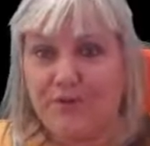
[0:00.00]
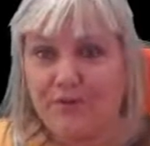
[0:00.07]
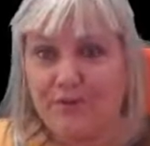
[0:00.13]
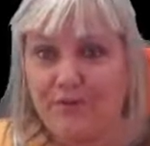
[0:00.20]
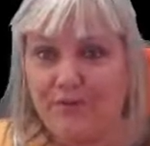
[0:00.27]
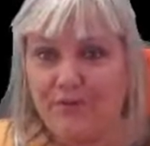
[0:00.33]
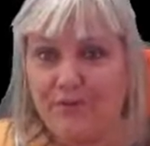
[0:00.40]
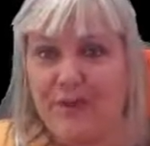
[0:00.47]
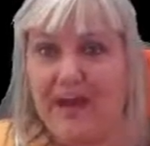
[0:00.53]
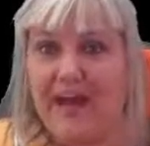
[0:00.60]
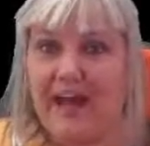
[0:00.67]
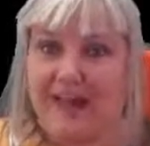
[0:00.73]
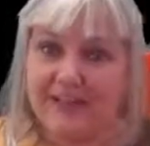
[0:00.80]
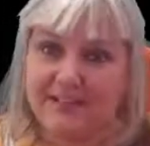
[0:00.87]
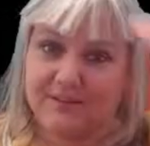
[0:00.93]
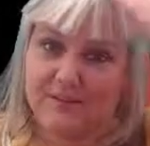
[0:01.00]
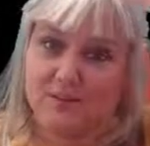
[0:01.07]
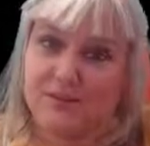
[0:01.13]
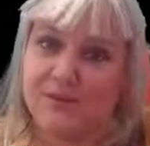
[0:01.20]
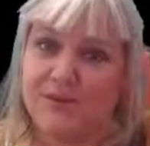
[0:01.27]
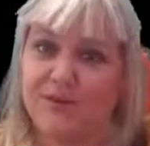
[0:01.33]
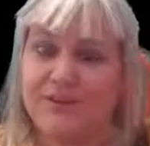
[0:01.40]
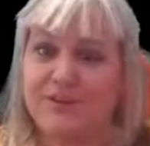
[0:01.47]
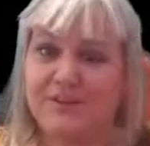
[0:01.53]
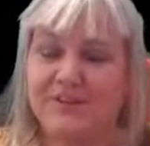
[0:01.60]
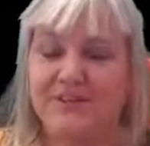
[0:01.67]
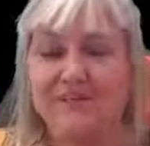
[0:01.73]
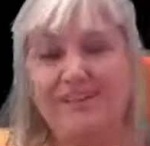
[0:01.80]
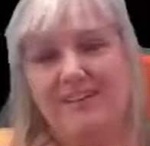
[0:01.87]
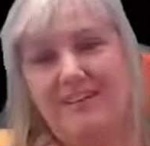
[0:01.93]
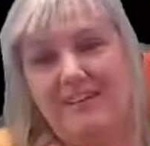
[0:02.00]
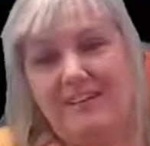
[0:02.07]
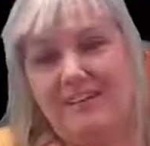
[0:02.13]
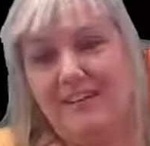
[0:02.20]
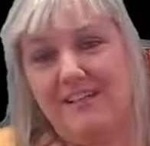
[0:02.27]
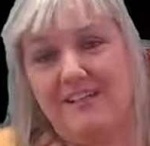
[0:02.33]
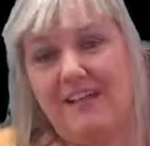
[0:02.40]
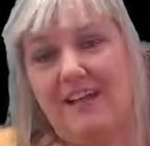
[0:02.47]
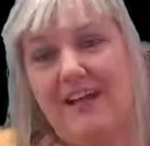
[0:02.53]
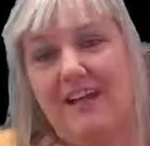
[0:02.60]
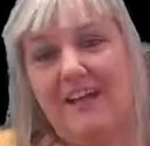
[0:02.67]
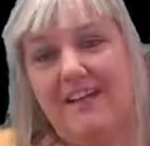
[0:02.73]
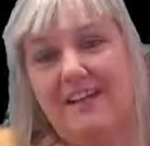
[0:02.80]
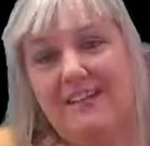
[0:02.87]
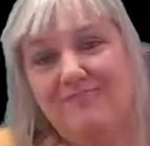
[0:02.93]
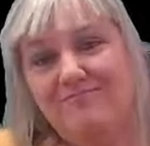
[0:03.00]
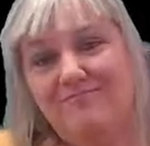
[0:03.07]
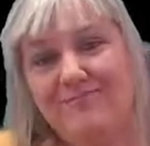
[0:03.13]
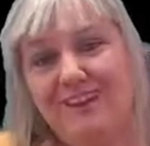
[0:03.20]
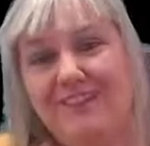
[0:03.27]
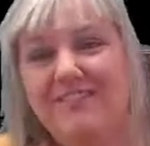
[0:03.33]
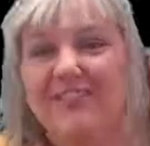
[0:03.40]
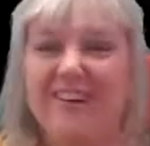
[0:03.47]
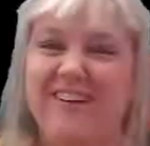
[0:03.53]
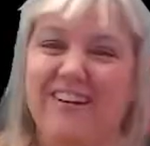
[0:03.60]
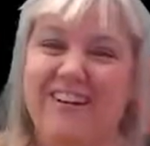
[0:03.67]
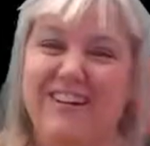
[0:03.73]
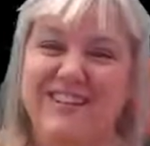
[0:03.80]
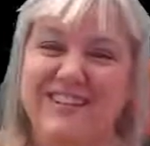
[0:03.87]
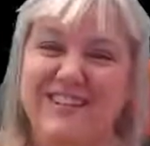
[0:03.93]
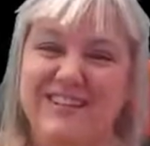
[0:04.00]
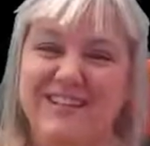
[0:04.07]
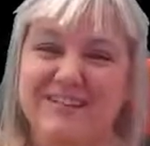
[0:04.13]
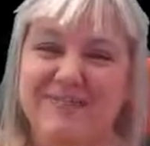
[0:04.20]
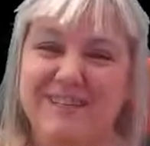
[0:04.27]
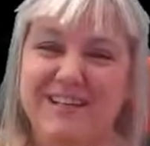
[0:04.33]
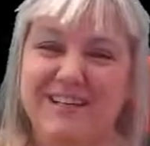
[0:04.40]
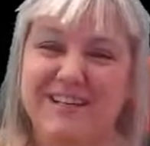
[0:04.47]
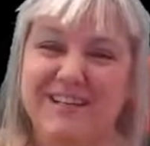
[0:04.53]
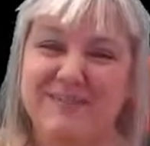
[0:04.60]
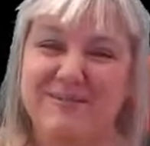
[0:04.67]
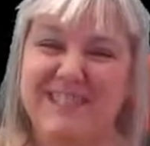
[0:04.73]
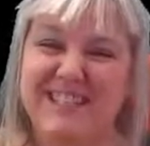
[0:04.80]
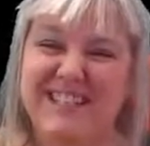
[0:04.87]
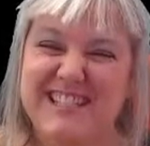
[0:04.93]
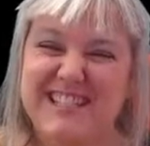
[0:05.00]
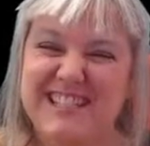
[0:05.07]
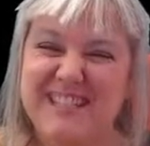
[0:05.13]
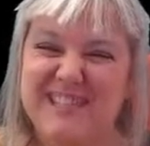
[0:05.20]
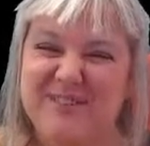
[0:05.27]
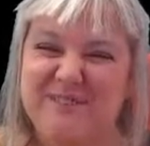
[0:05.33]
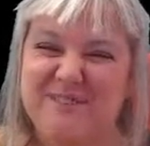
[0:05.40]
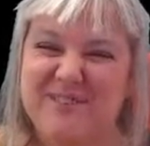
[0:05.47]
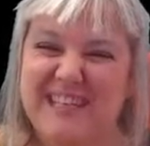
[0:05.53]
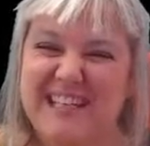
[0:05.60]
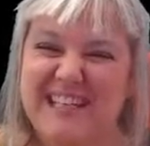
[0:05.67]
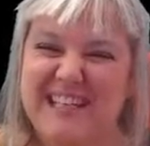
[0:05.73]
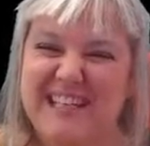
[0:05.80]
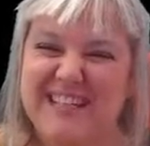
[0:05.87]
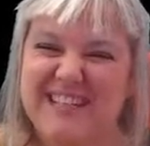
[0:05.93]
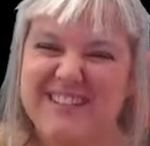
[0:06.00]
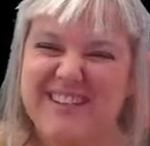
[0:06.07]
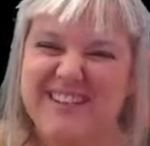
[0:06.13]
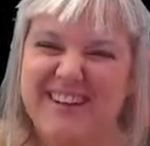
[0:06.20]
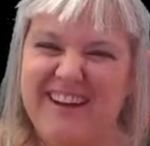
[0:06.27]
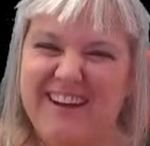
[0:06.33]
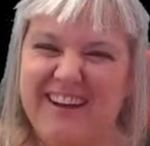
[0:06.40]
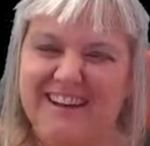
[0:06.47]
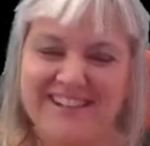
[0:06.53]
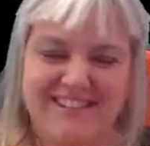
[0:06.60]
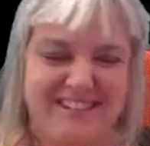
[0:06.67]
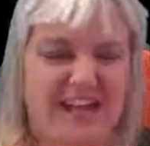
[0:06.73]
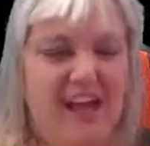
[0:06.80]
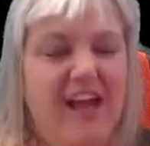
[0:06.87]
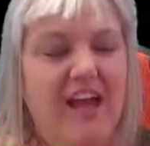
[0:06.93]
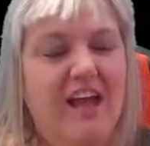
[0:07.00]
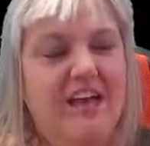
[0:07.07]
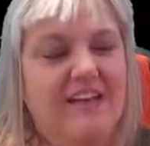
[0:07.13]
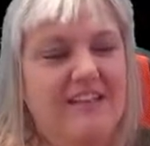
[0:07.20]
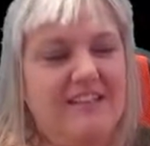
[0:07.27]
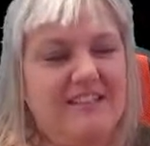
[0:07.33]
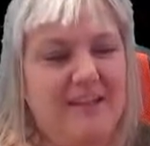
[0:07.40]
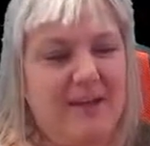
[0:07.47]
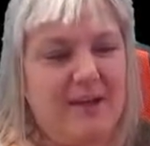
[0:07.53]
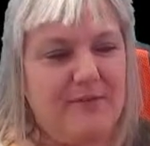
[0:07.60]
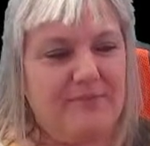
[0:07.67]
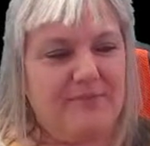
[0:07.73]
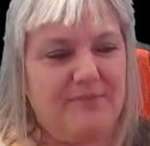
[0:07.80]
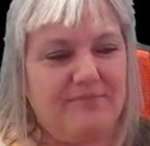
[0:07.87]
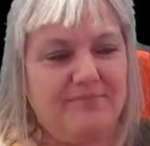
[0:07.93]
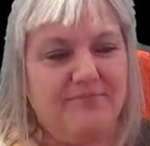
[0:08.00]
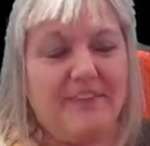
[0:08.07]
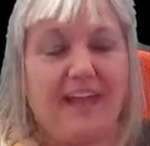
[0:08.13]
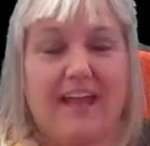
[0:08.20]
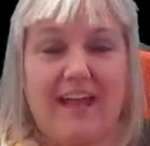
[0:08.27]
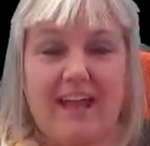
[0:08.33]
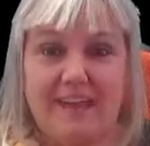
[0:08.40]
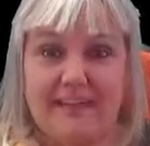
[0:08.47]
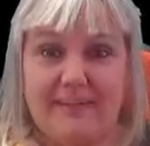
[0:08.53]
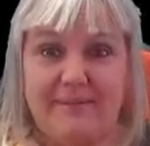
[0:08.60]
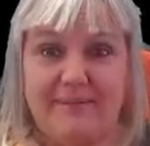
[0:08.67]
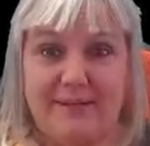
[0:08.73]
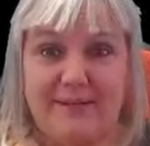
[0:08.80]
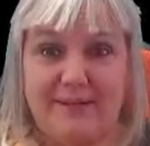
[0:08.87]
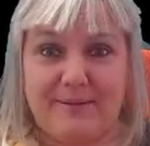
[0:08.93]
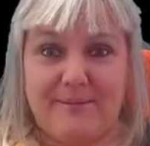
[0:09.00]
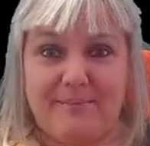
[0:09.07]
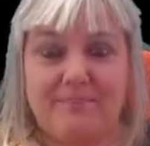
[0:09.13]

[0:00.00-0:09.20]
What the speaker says: over my head. So that's like, you know, oh, so sweet, somebody's thinking of me, so nice. So anyway,